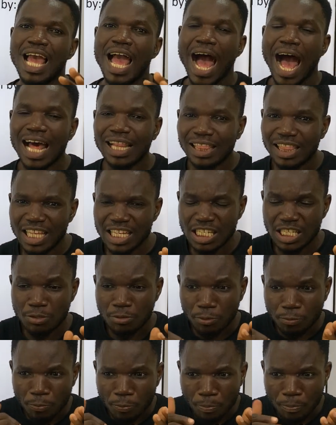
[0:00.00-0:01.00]
and this
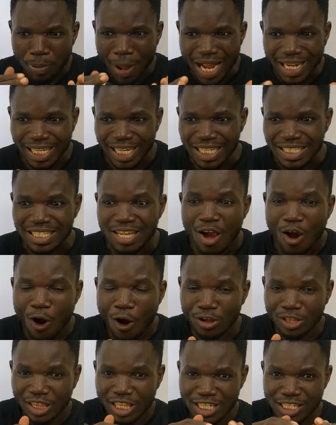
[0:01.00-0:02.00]
packet
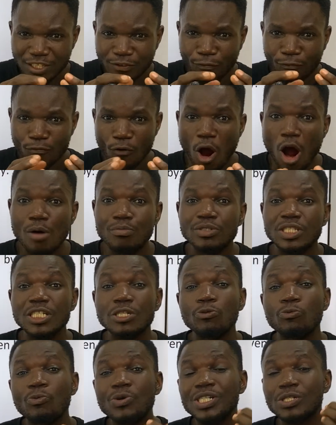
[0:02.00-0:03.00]
or these forms
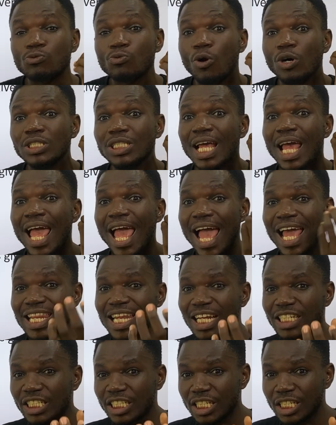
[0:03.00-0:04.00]
in which
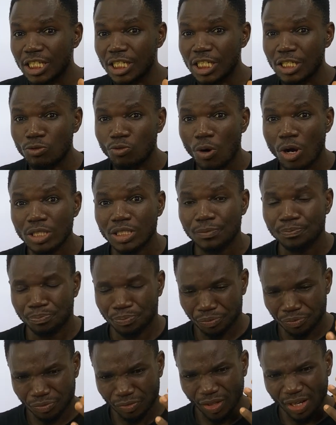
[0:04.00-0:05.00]
energy is
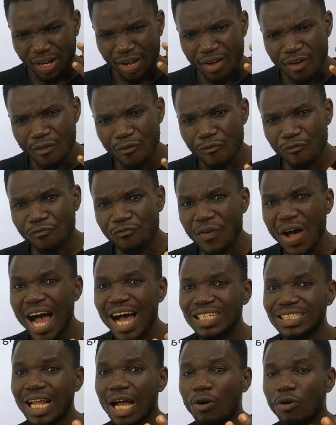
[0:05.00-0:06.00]

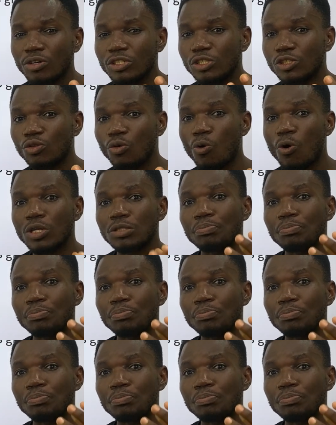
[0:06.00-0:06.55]
found according to